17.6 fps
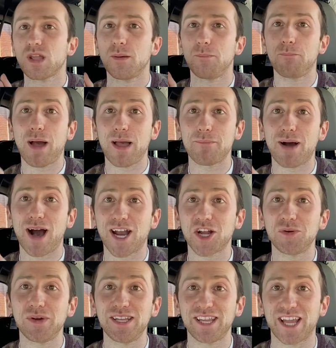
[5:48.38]
My
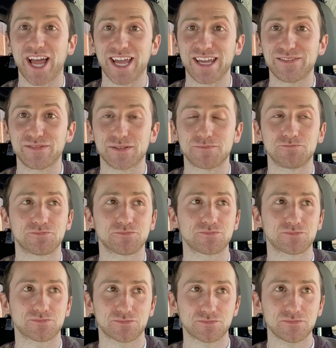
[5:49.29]
motto in life
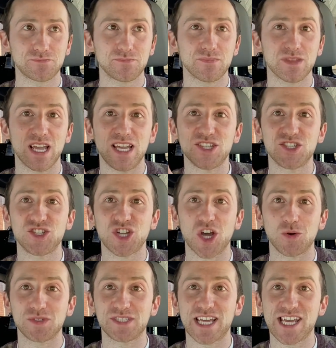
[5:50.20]
is
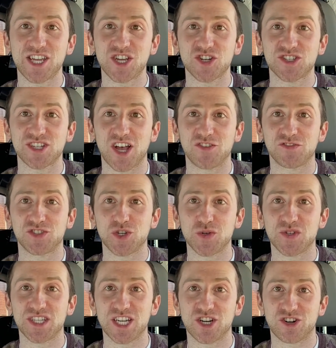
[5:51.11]
don't take yourself
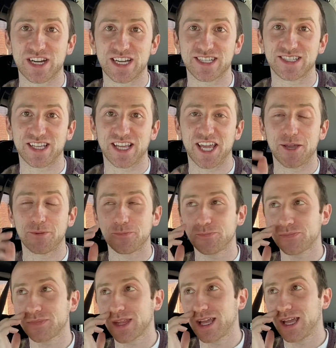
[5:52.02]
too seriously.
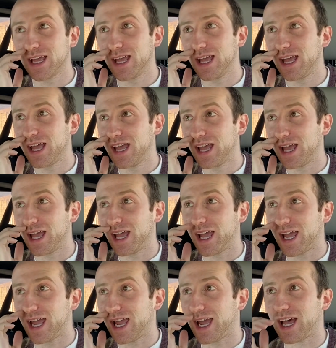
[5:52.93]

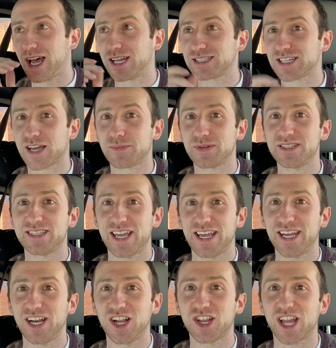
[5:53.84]
And I've been
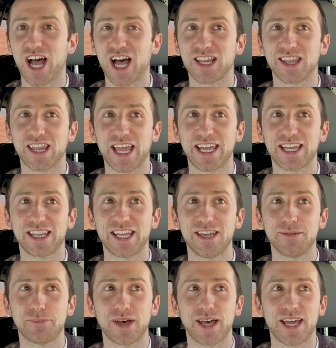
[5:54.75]
saying it a lot
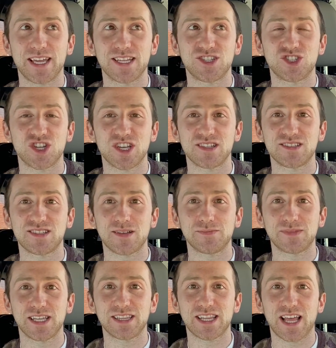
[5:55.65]
lately, but it's just
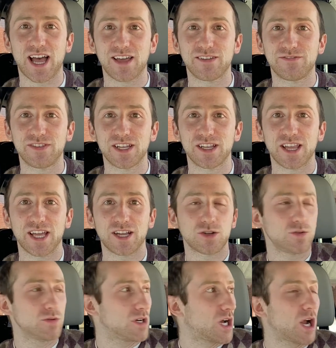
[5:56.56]
something that I feel like,
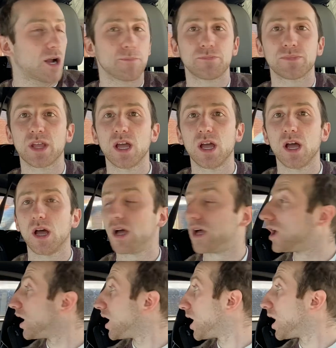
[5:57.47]
ooh, a car.
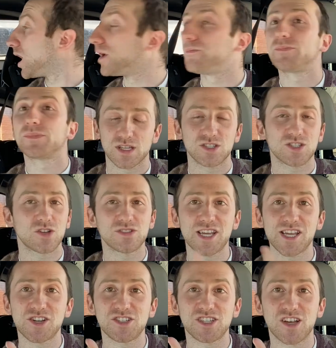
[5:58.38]
Don't
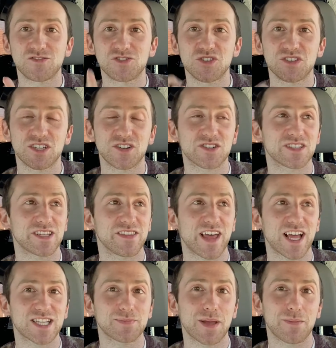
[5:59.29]
take yourself too seriously.
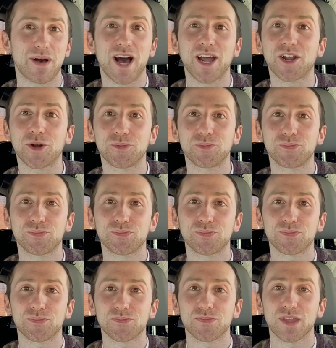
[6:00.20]
That's my motto.
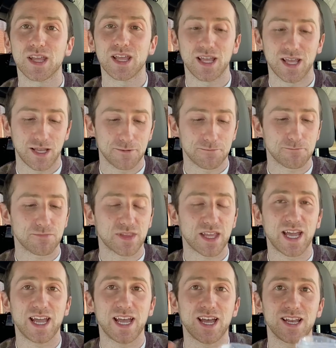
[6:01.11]

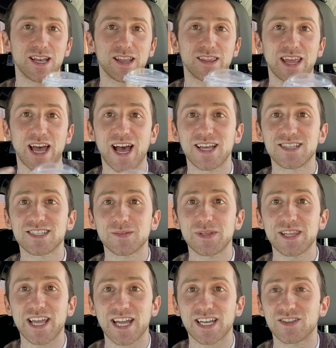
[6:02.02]
And that is going to
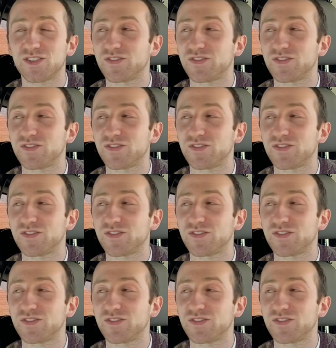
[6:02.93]
be the end of the